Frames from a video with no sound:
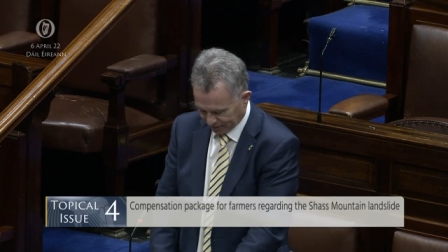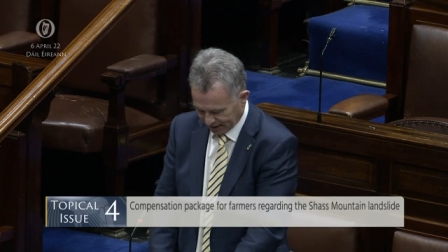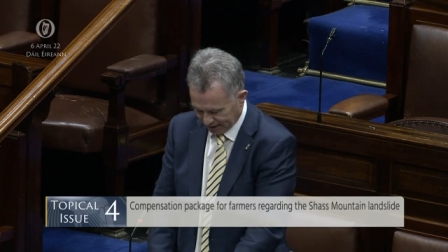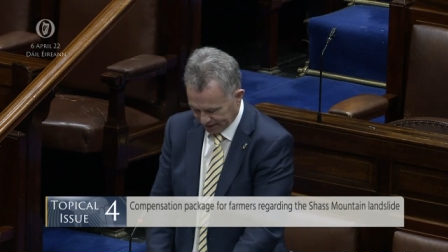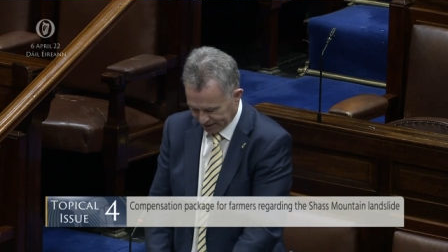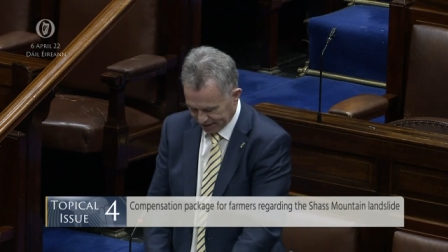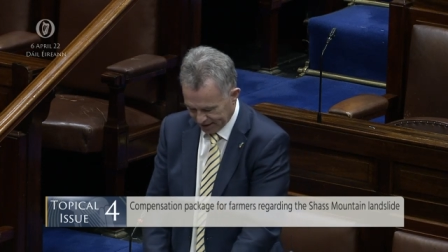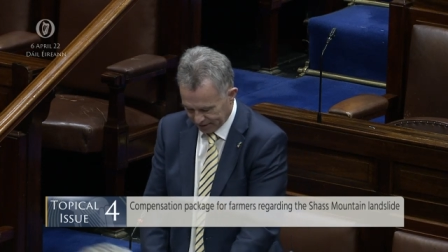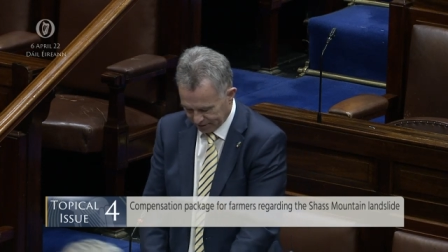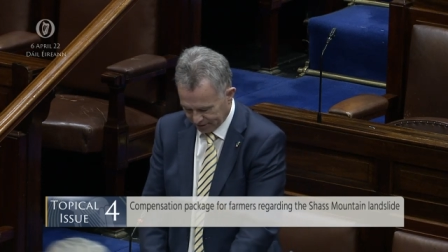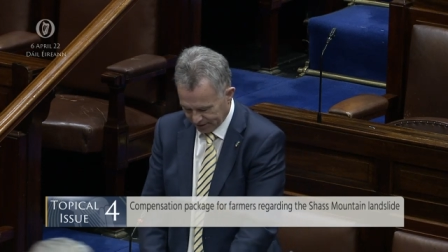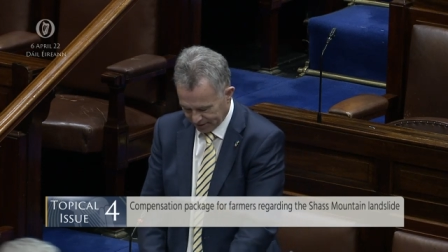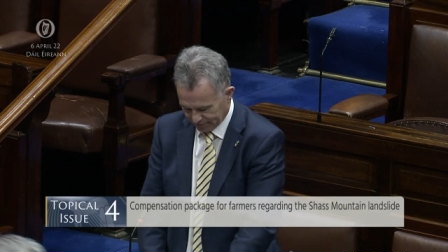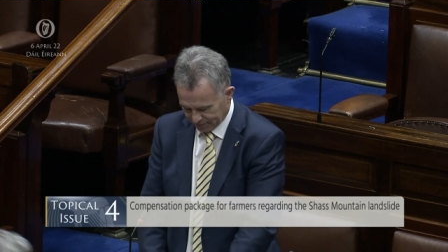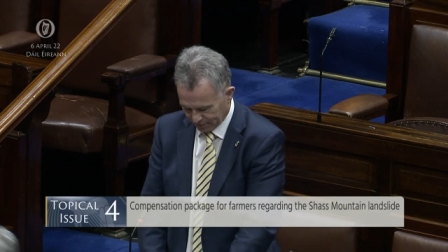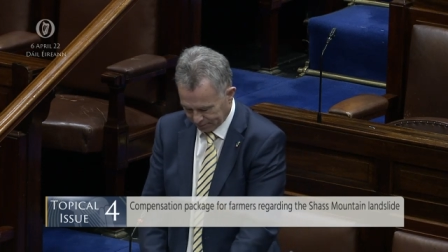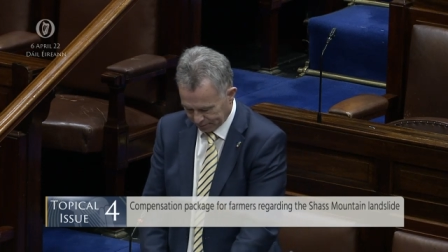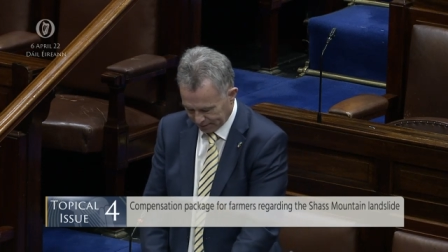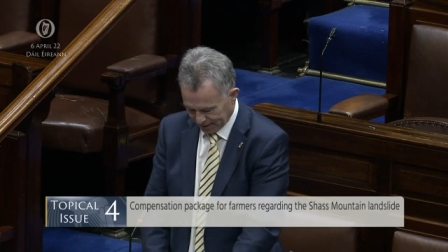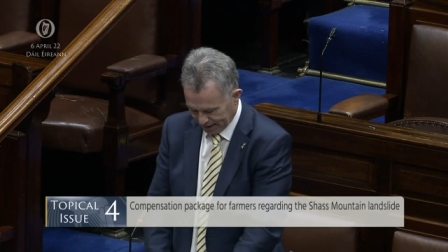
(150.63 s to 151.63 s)
an area of
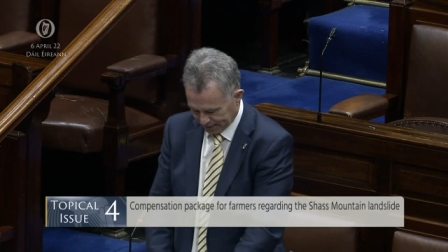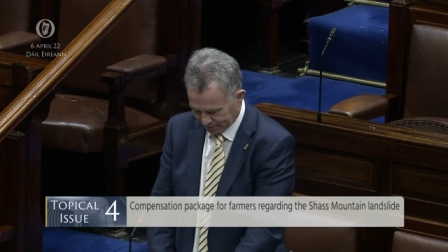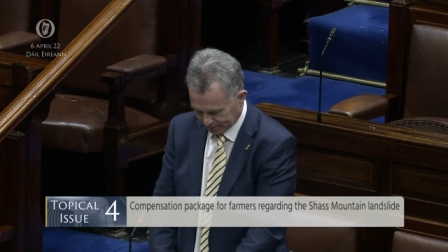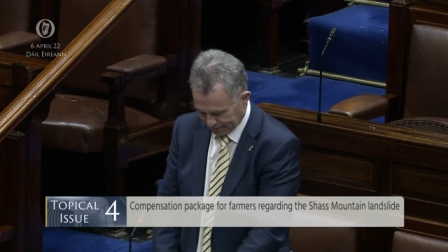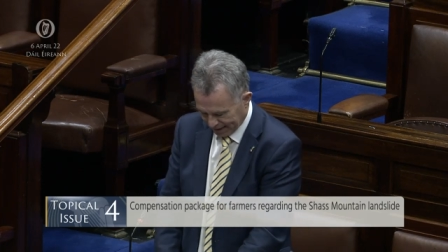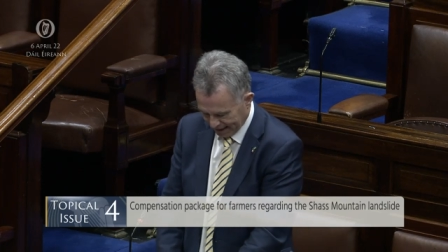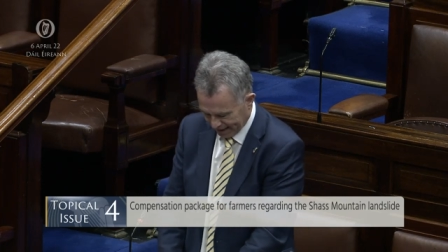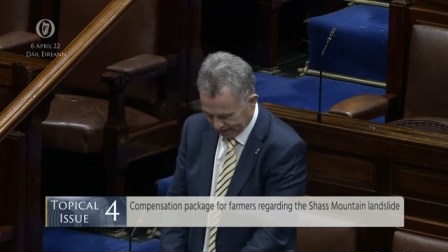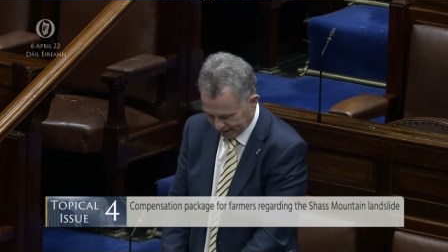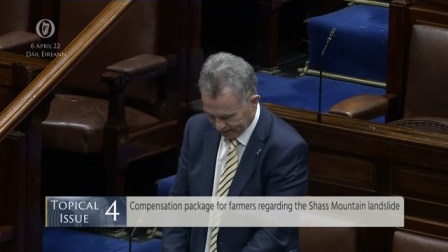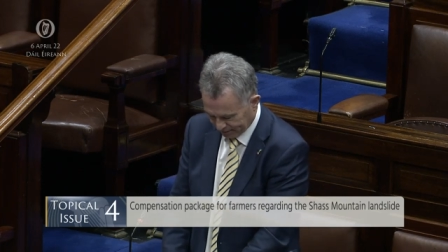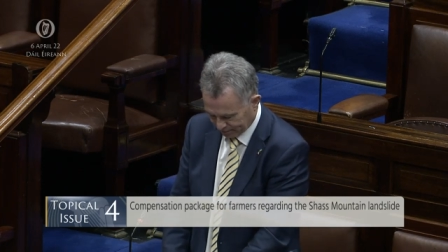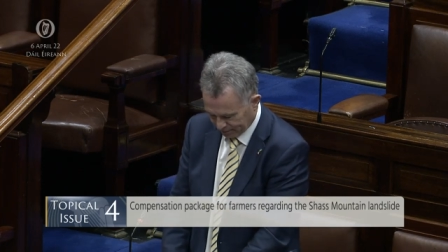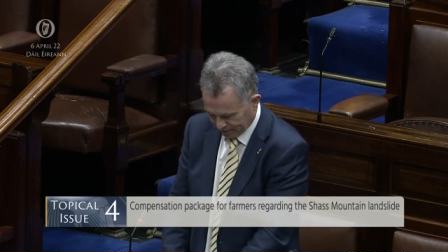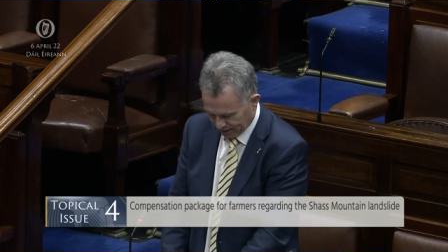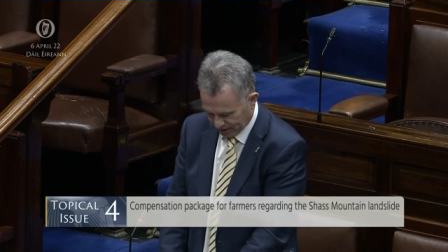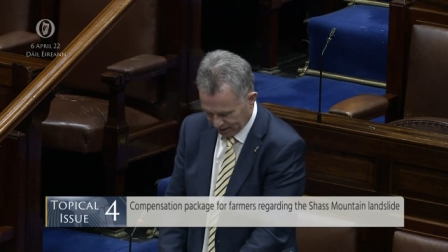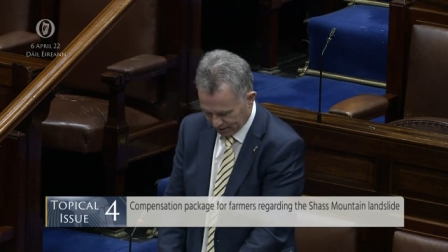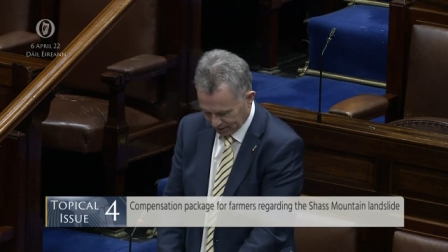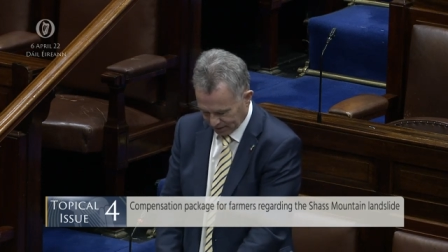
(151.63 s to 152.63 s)
upland blanket
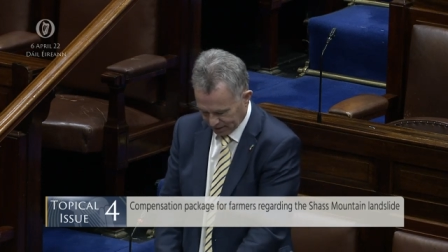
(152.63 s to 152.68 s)
bog,